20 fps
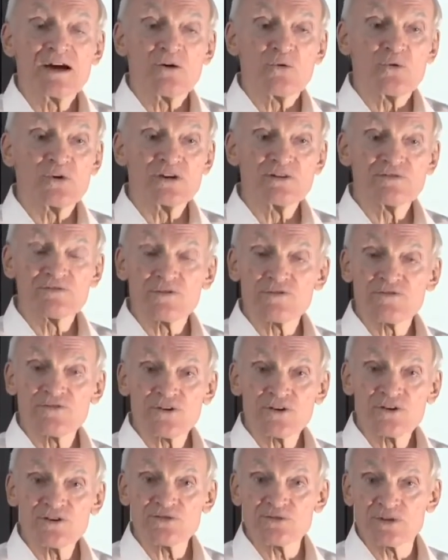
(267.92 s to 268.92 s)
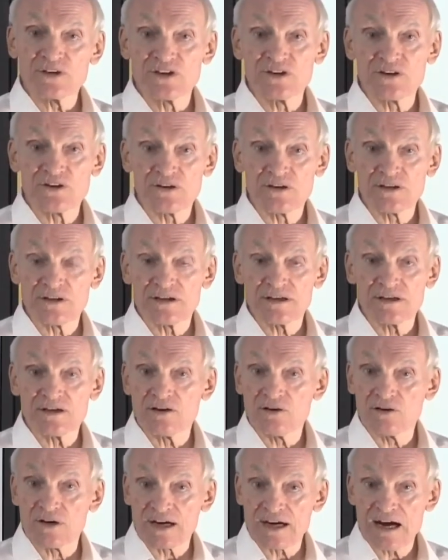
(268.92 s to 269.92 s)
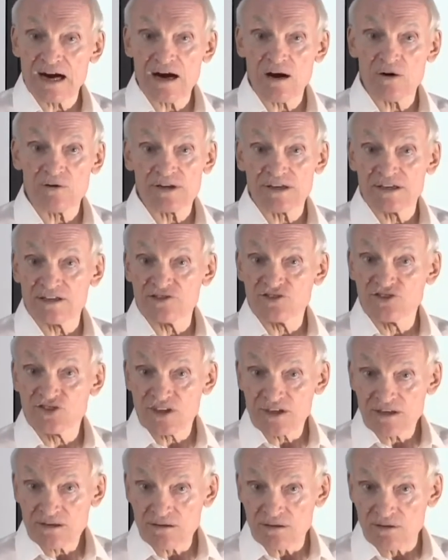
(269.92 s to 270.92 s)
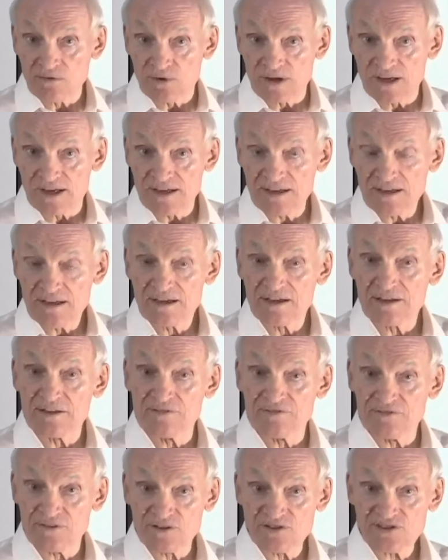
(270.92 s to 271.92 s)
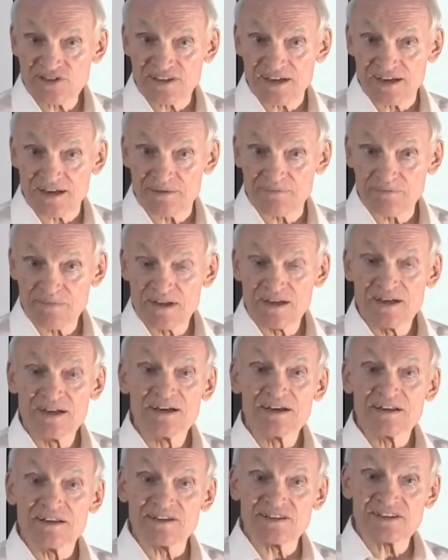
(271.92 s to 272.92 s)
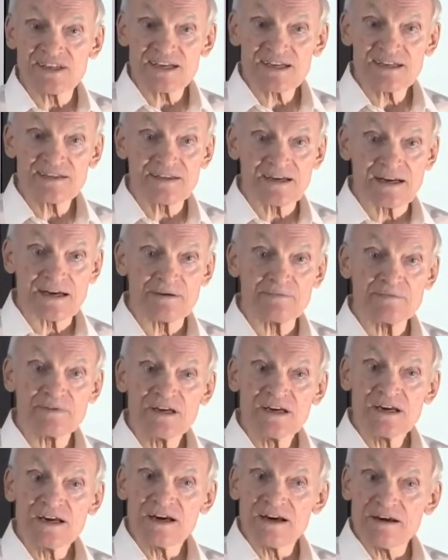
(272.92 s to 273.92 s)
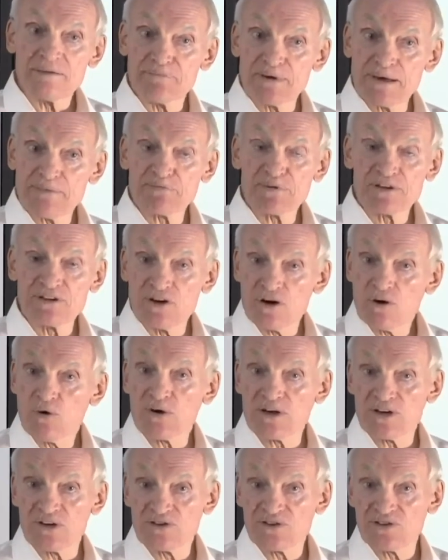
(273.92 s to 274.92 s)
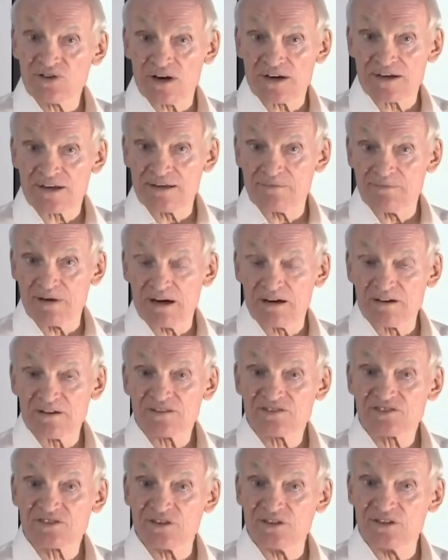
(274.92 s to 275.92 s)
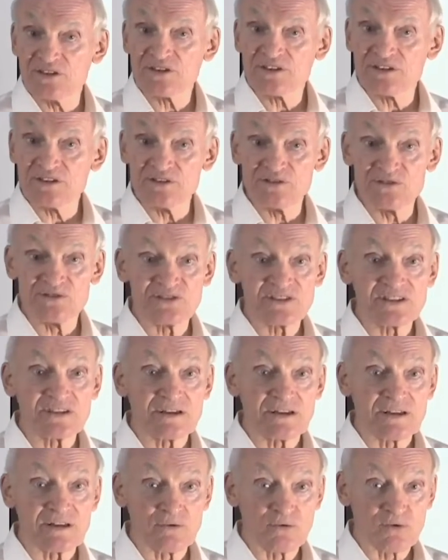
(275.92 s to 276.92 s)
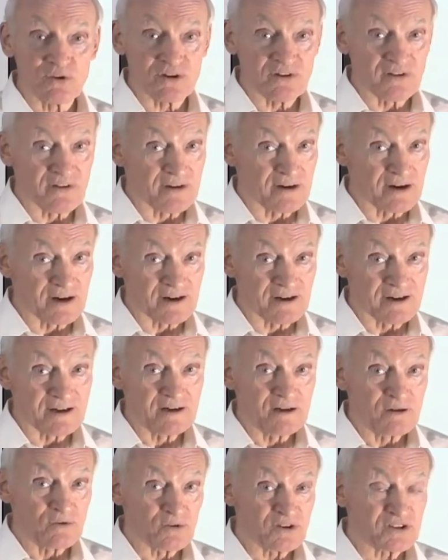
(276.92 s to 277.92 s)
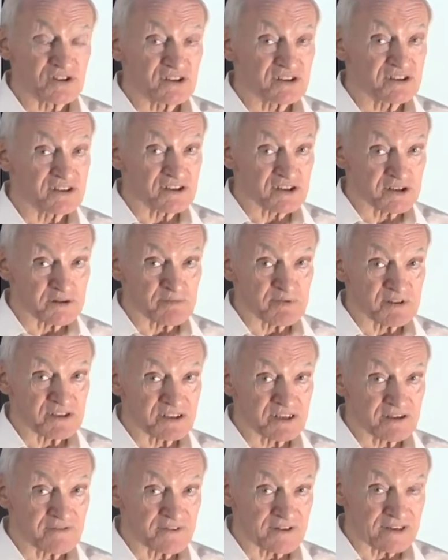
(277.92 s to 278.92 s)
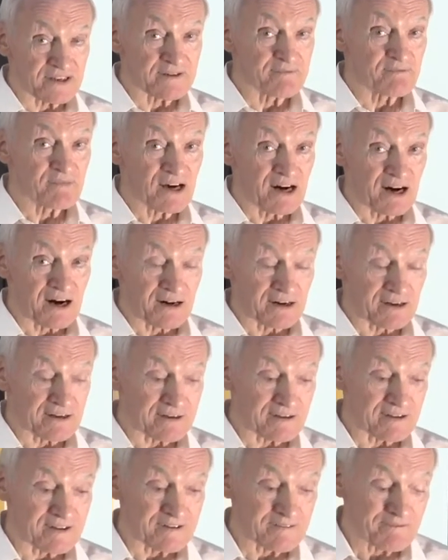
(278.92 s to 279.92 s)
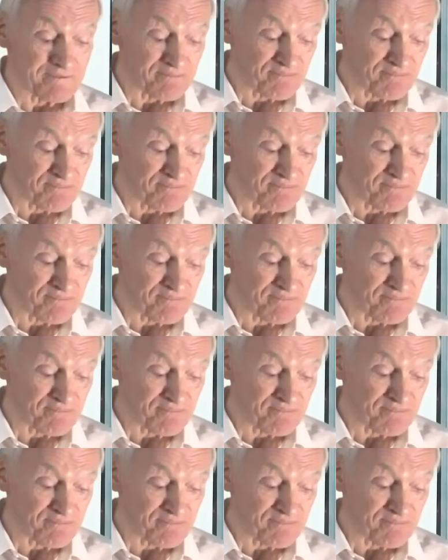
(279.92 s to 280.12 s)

when you've referred to a girl or a cow in a general way the first time, the second time, people know what you're talking about, so you can use the word the, which is the specific article.